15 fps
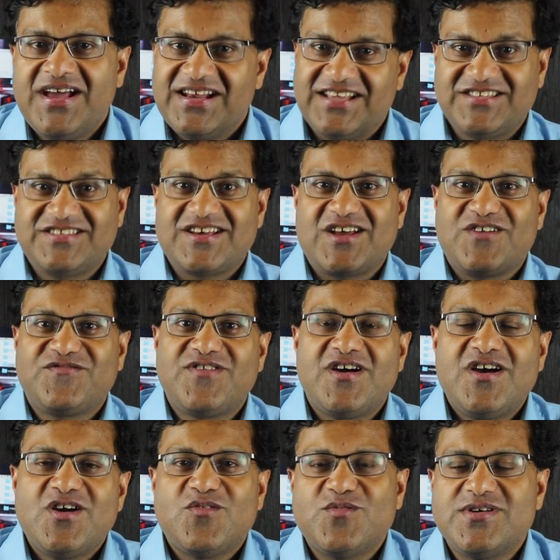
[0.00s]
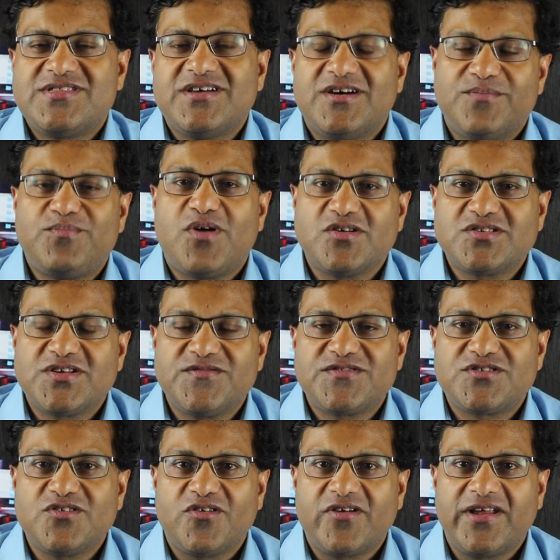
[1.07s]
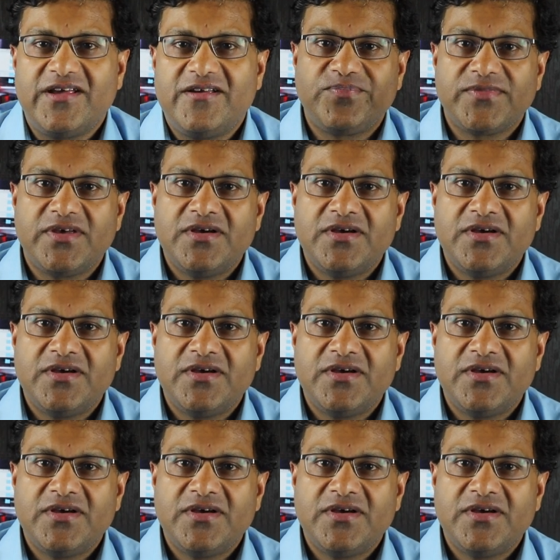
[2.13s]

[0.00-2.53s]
Let's start off with a positive story.